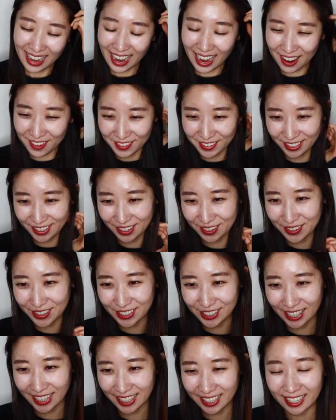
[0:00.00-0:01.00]
I really
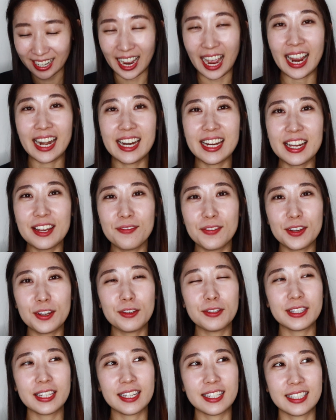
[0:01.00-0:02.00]
wish I could. I didn't even
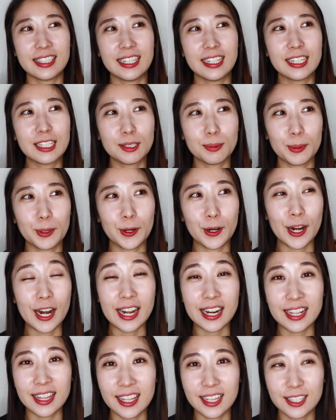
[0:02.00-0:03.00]
use like a setting spray or
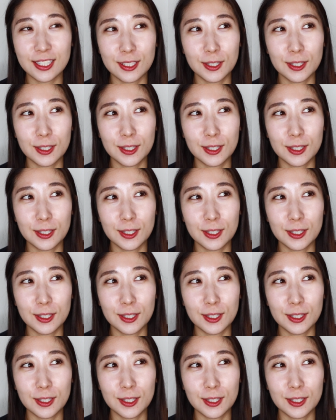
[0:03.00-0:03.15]
anything.